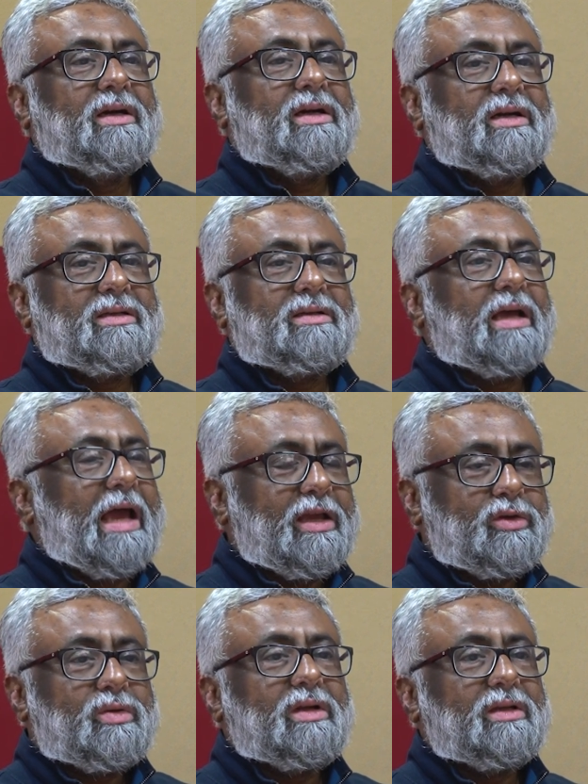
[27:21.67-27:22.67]
It's
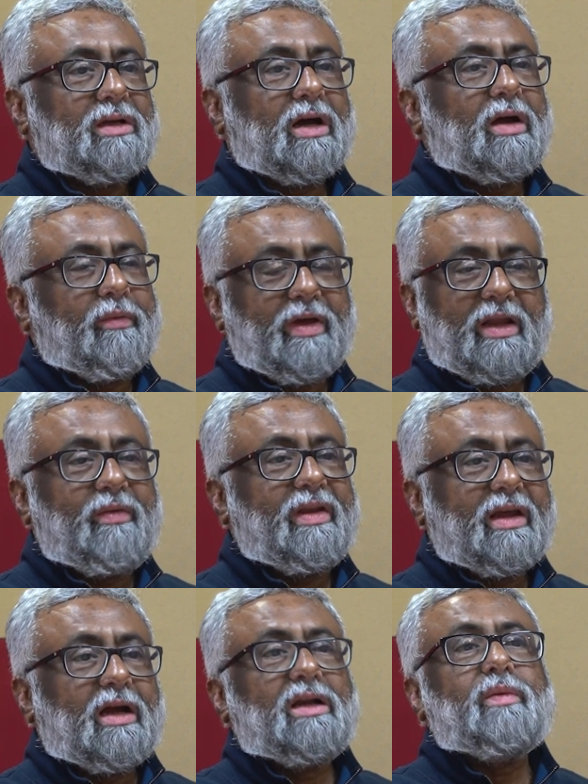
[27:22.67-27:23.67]
actually the very
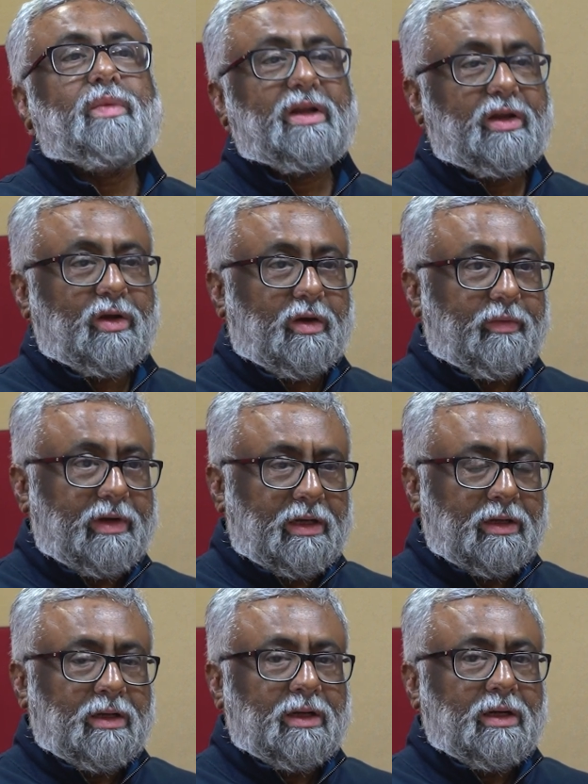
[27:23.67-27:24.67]
very novel
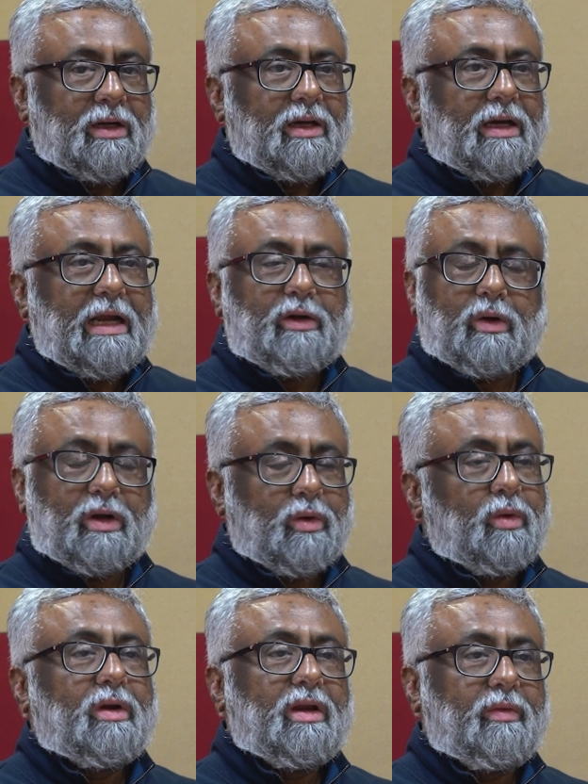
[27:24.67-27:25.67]
and got a
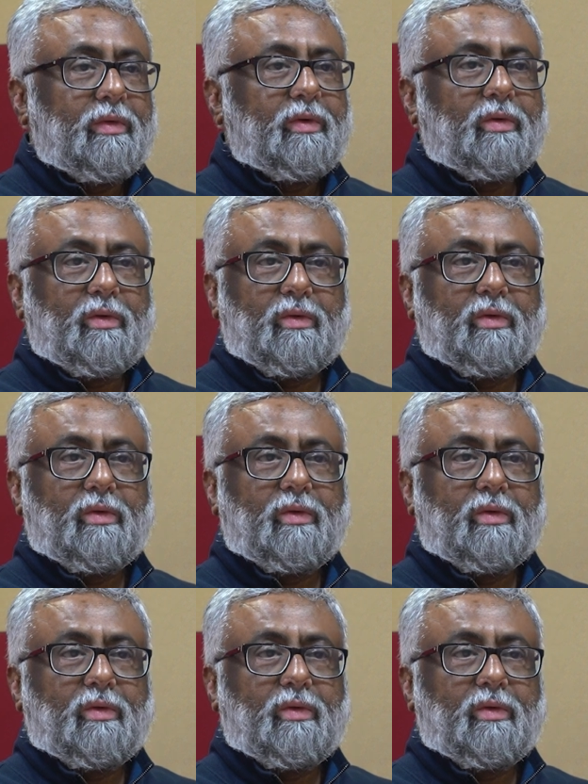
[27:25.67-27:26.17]
good review.